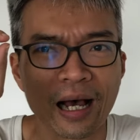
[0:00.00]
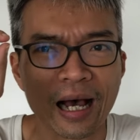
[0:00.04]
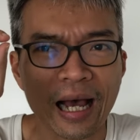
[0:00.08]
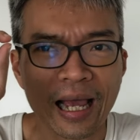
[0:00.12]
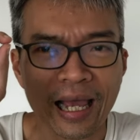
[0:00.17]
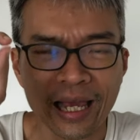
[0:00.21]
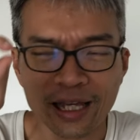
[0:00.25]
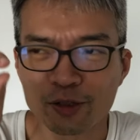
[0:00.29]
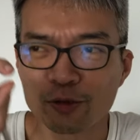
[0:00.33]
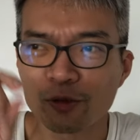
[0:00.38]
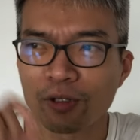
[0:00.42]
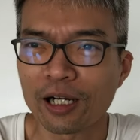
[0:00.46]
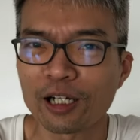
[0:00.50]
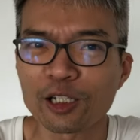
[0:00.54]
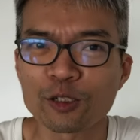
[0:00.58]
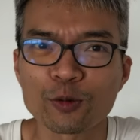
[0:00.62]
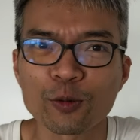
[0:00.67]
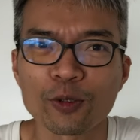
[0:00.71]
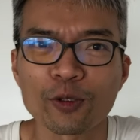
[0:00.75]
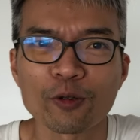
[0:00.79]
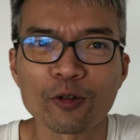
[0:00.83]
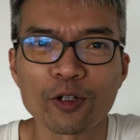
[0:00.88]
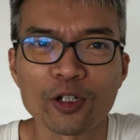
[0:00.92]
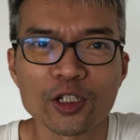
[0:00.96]
I had to
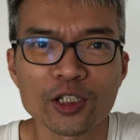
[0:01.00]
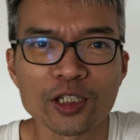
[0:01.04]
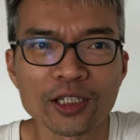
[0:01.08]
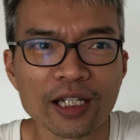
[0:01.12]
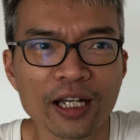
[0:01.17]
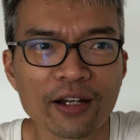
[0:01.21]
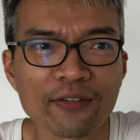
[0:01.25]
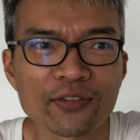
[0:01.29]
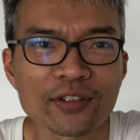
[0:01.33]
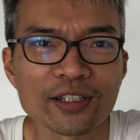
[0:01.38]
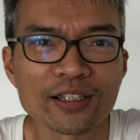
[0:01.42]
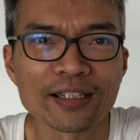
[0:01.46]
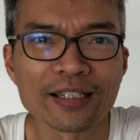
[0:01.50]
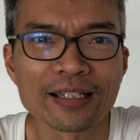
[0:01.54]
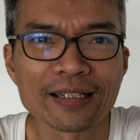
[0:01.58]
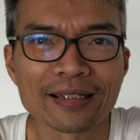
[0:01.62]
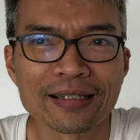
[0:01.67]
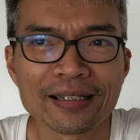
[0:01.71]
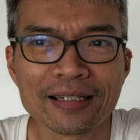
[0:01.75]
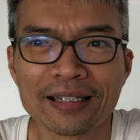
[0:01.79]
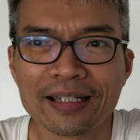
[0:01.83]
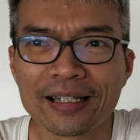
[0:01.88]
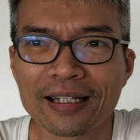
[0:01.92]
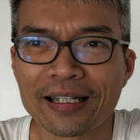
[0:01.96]
ask one question after
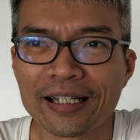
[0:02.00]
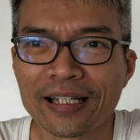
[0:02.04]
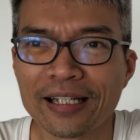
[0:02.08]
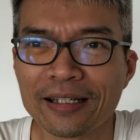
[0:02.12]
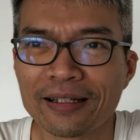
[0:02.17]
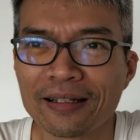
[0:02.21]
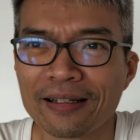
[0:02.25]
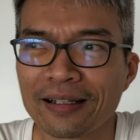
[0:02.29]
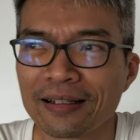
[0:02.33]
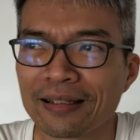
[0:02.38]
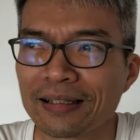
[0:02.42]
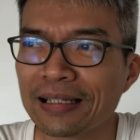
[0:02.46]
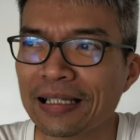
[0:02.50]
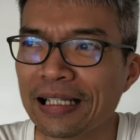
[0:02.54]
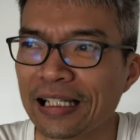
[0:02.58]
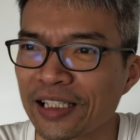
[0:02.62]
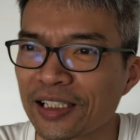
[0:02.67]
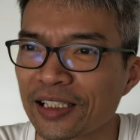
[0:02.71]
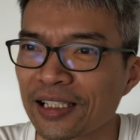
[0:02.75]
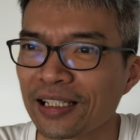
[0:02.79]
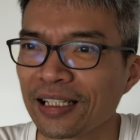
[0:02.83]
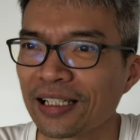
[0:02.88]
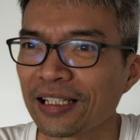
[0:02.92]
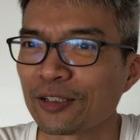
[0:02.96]

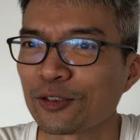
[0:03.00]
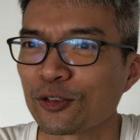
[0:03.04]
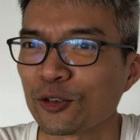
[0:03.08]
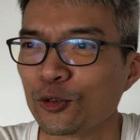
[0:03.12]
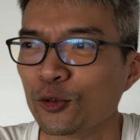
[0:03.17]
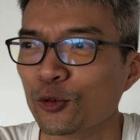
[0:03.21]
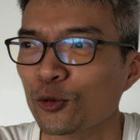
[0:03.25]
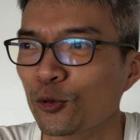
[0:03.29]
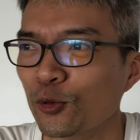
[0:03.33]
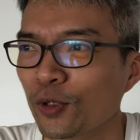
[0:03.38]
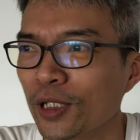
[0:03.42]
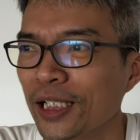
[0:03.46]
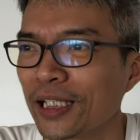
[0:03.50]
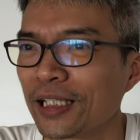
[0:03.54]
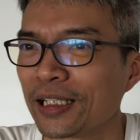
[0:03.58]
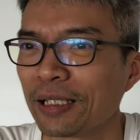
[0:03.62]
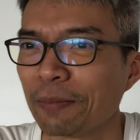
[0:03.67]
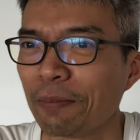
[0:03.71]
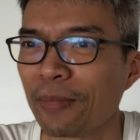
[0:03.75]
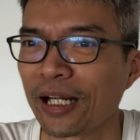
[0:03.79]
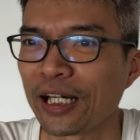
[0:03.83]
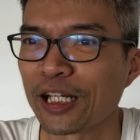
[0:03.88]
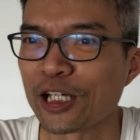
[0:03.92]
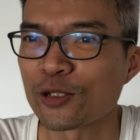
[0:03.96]
listening to what
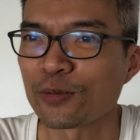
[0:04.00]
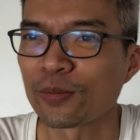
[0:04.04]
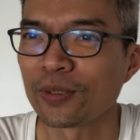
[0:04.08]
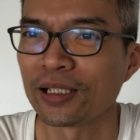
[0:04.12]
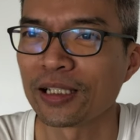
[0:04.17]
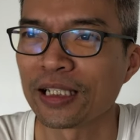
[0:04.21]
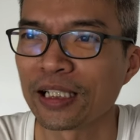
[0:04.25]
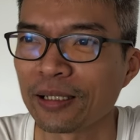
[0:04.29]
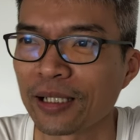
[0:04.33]
the management